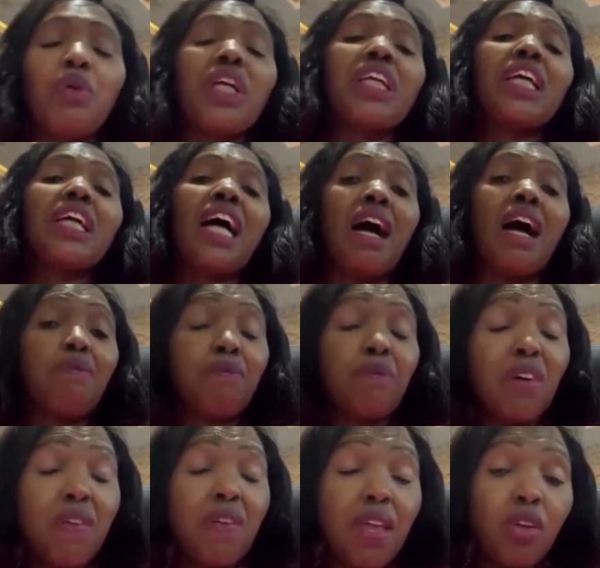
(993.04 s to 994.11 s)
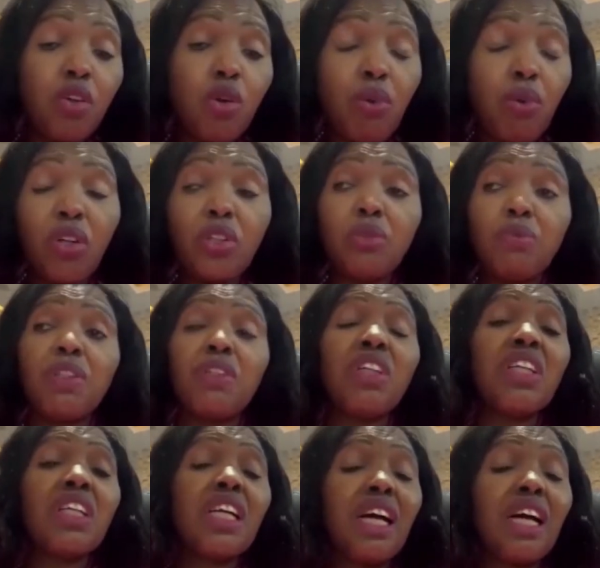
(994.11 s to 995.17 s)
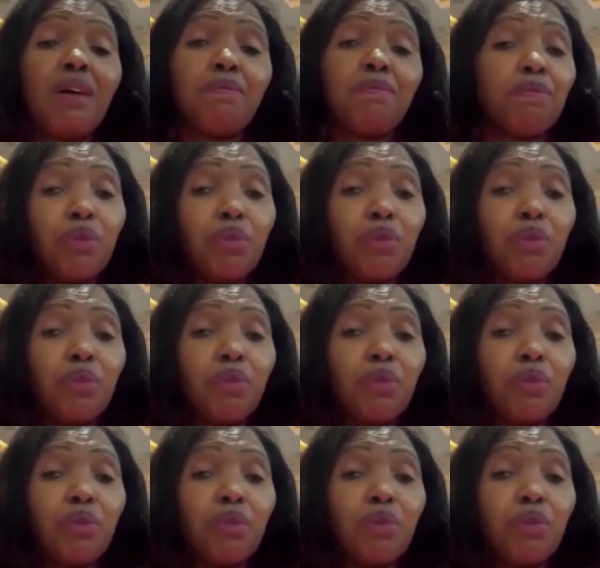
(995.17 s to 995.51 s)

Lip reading: waking up. You always be waking up